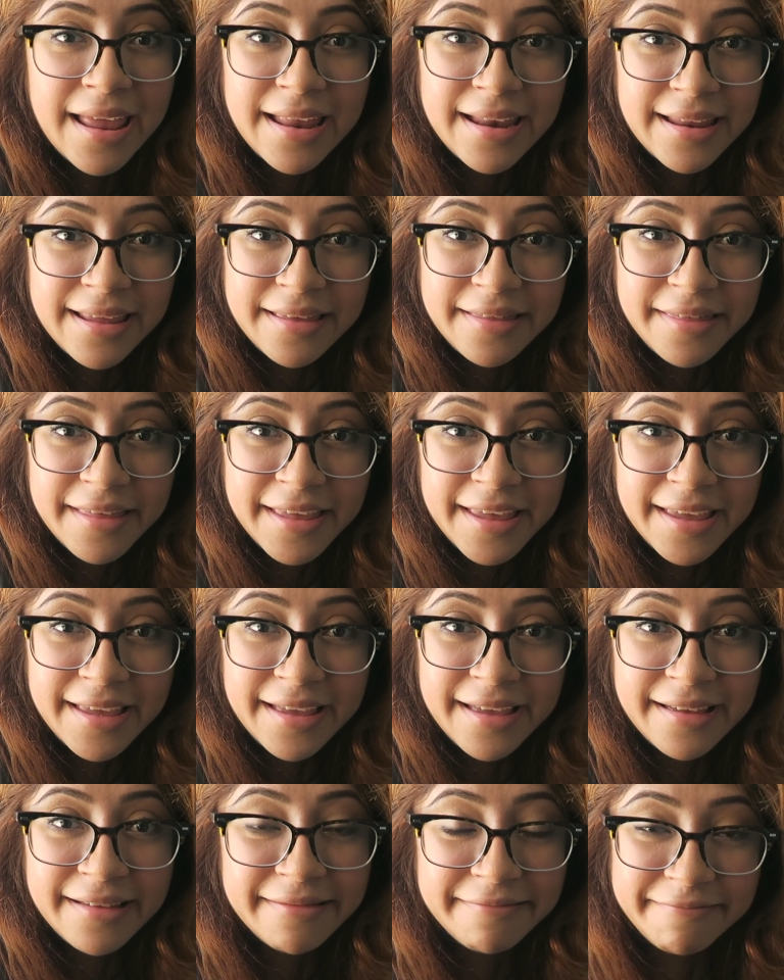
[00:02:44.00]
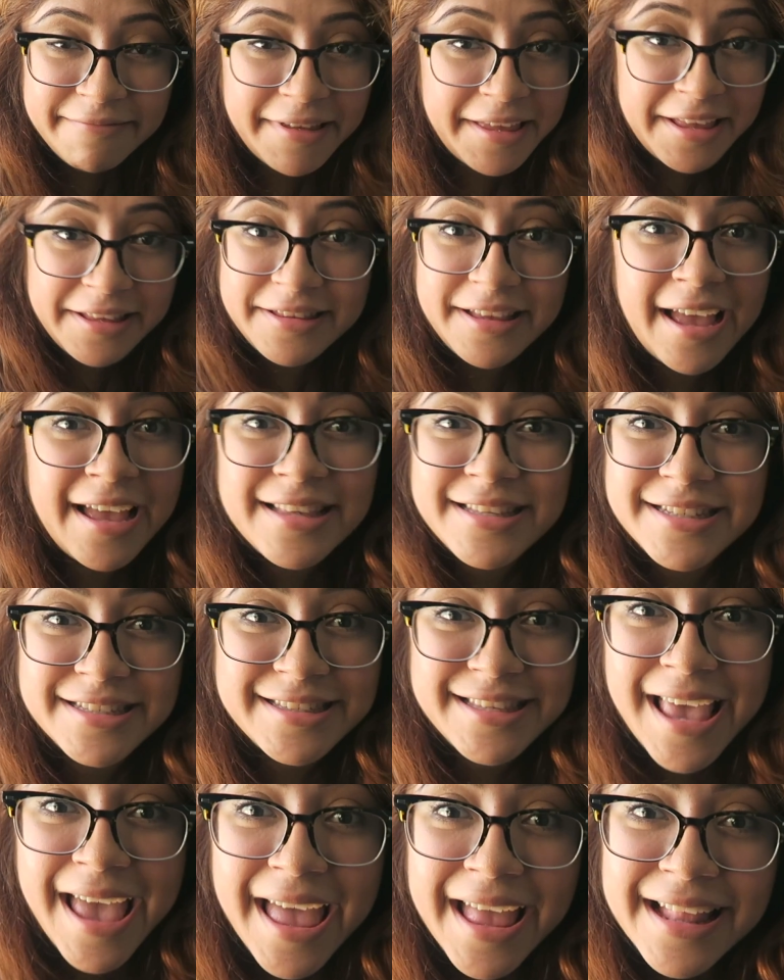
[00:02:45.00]
anything. I
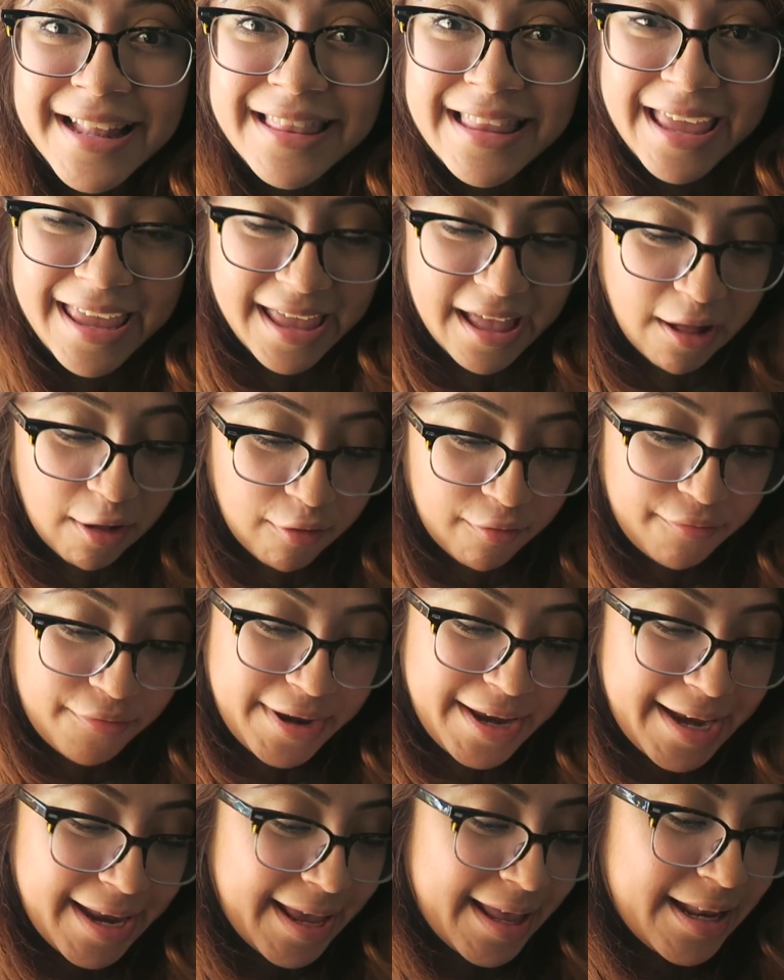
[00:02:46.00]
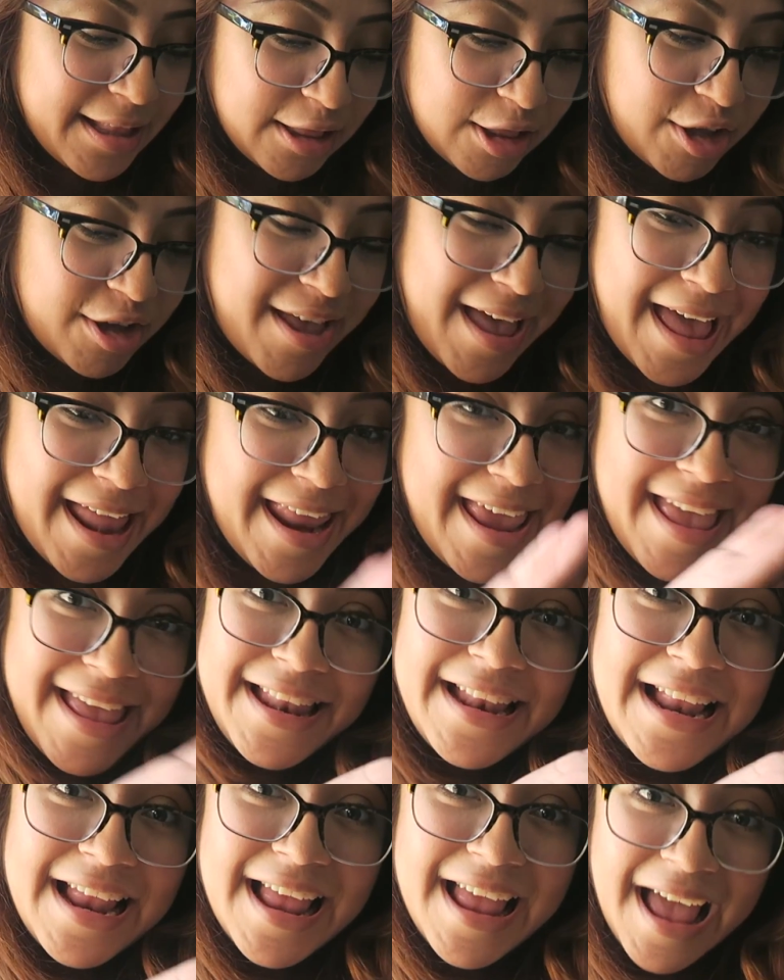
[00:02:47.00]
just can't, like, I'll read it, look at
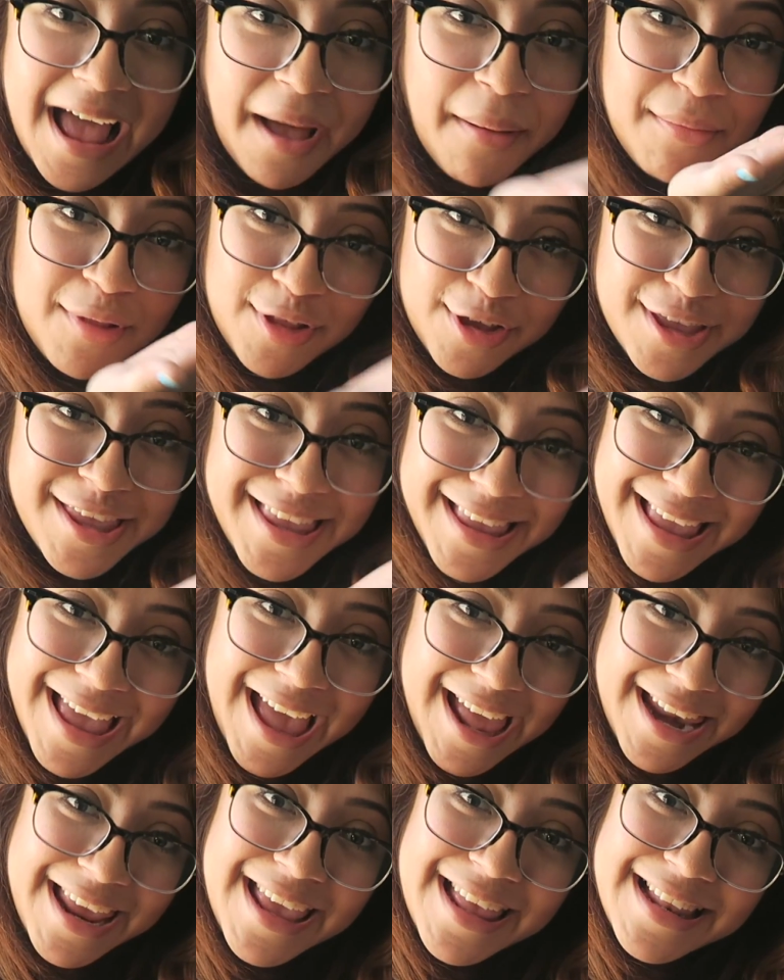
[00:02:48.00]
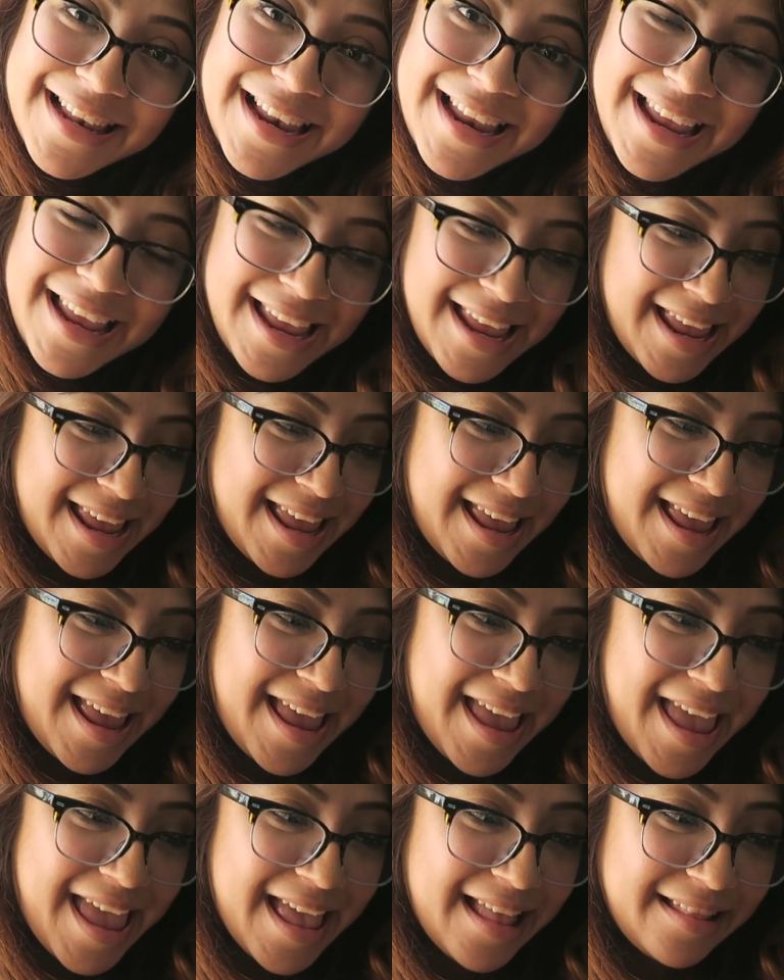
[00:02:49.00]
it, I'm looking at it,
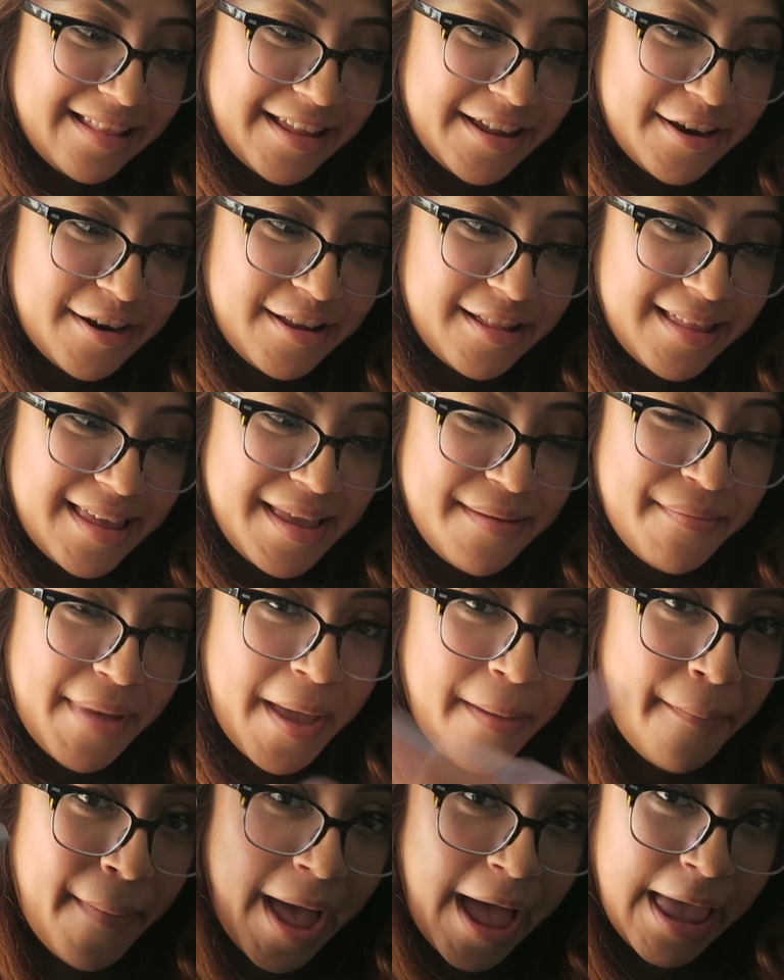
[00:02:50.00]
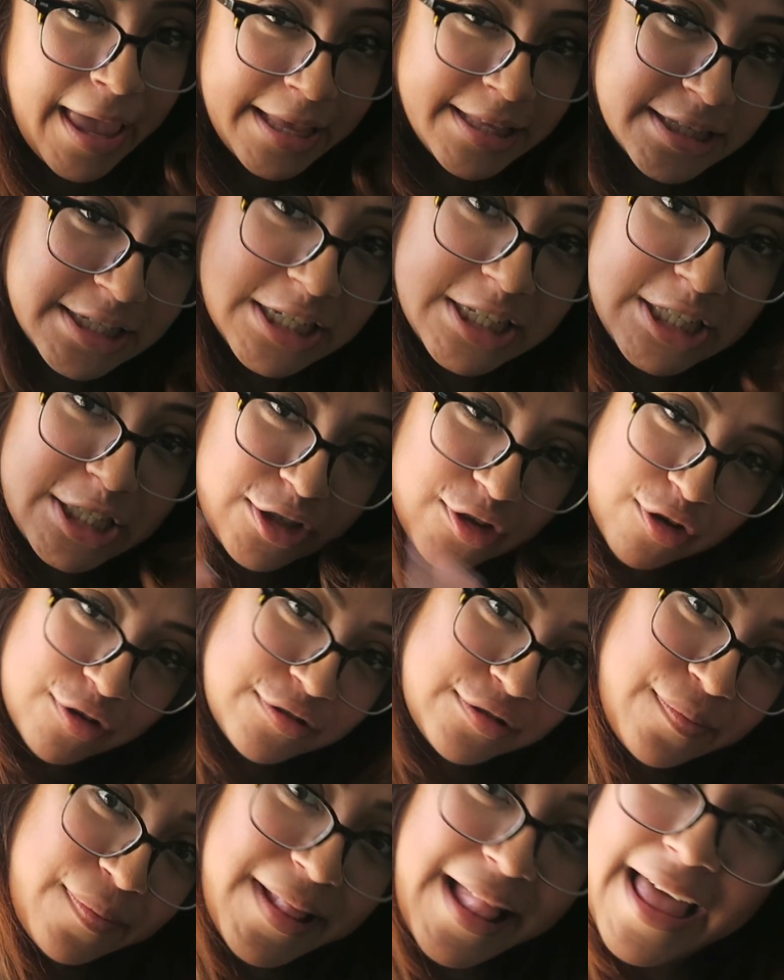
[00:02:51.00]
and literally my mind just
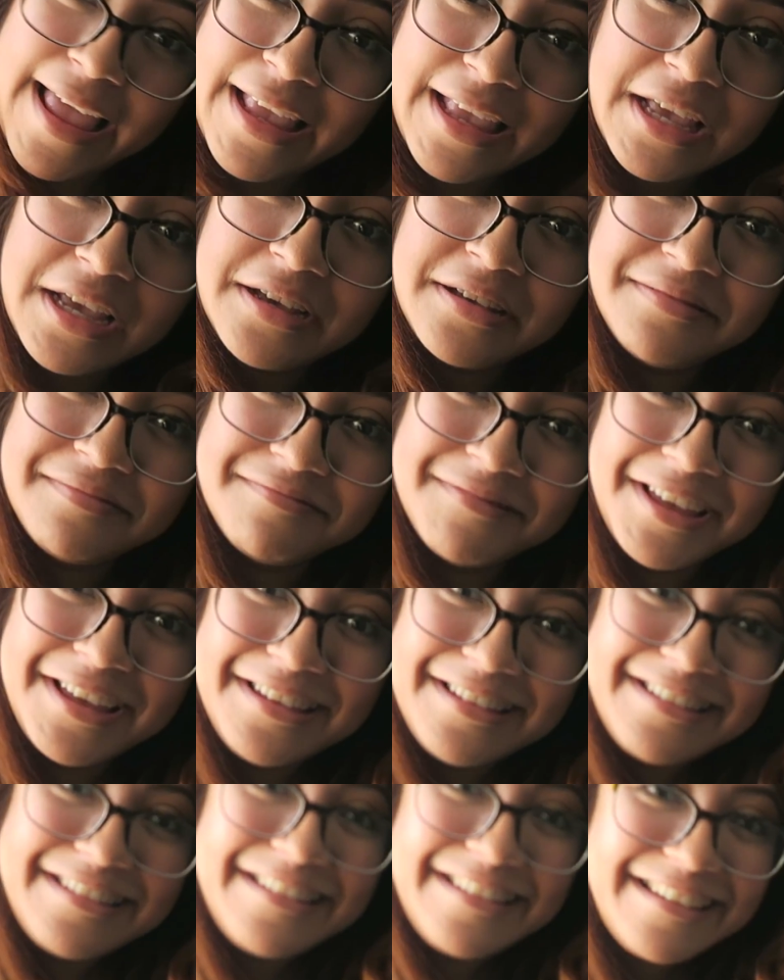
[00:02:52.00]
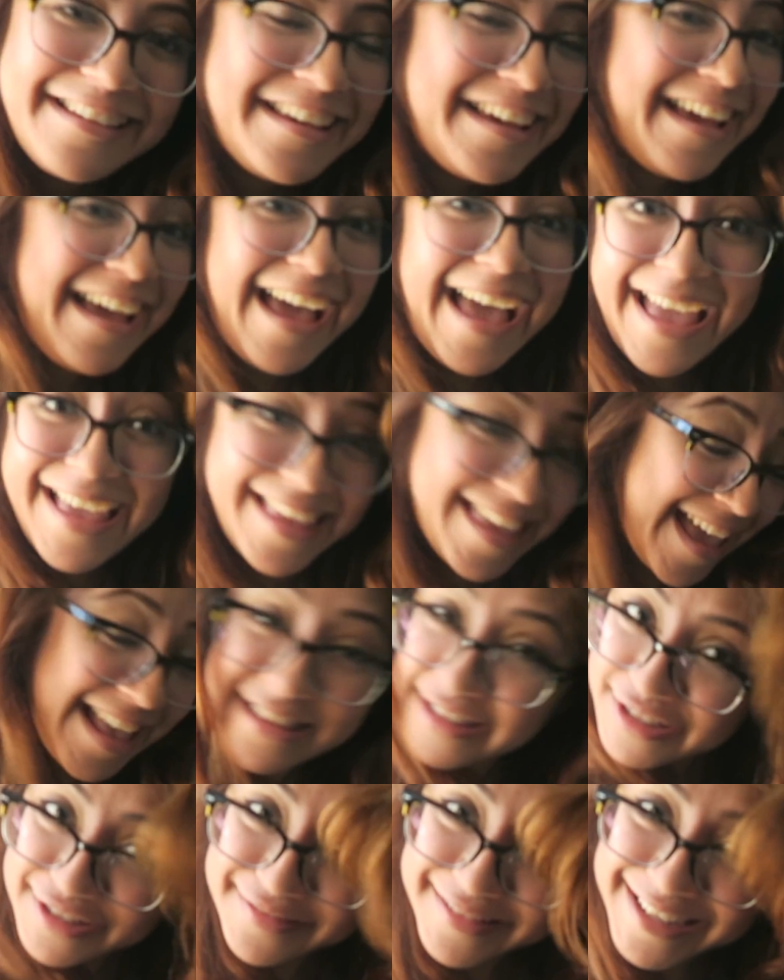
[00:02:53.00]
goes blank. I
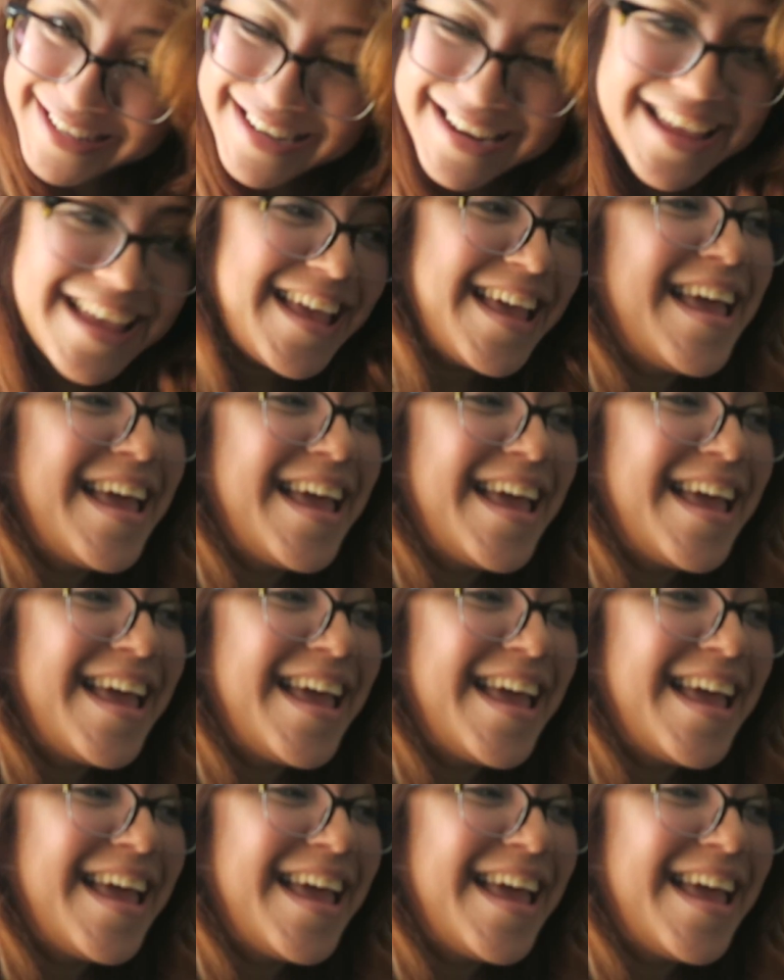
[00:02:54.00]
can't do it.